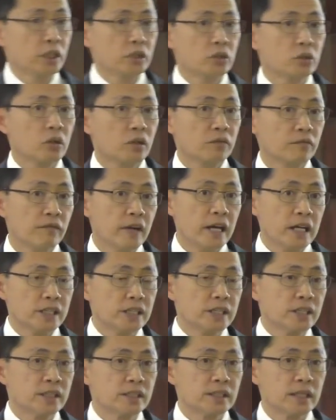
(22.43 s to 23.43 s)
He took on
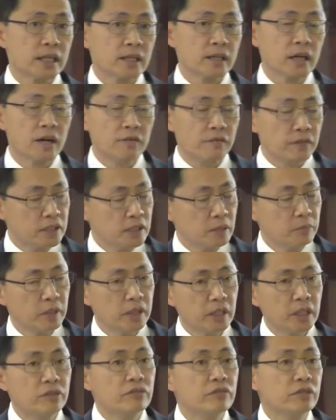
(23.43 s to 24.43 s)
flesh. Uh, First uh, 1
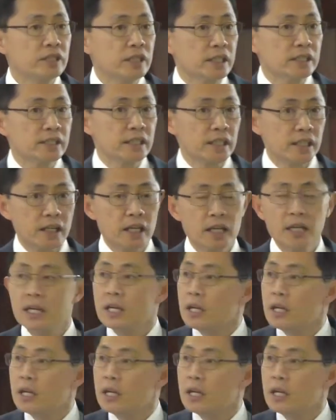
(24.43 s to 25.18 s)
Timothy three sixteen.